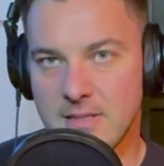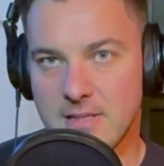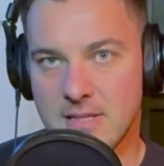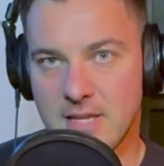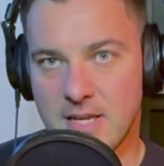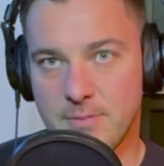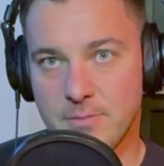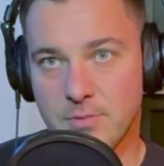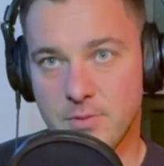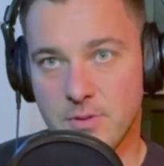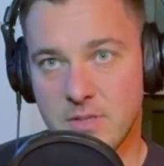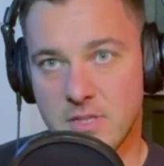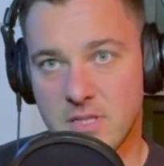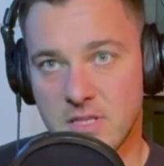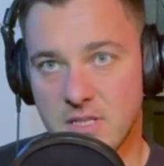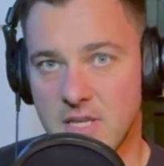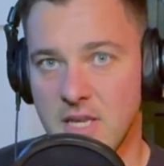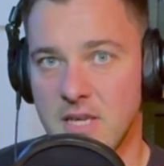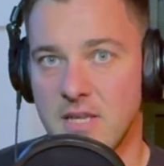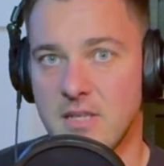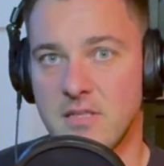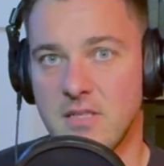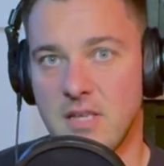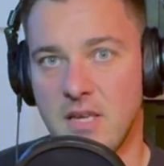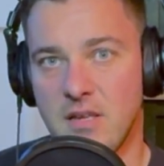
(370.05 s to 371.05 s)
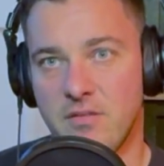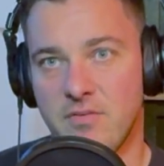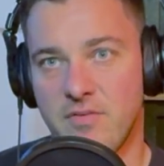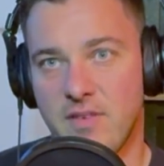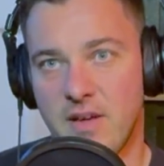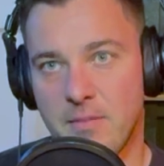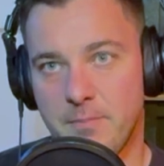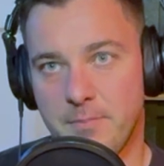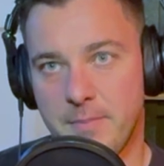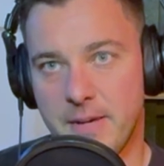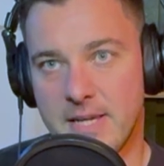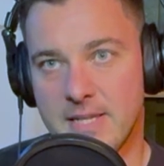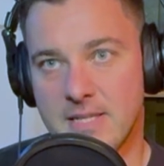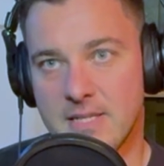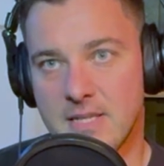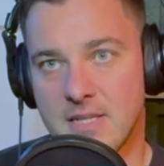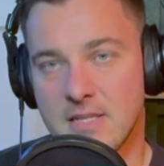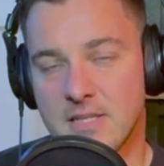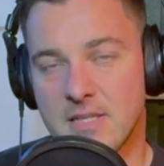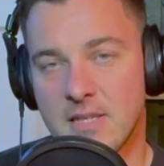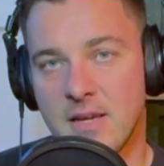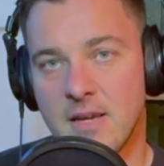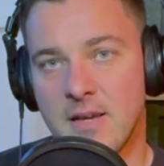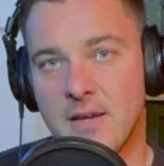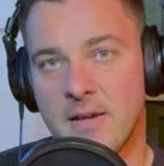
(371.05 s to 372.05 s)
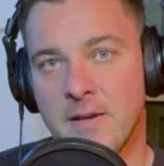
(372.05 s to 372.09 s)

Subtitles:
teams with 16 fan bases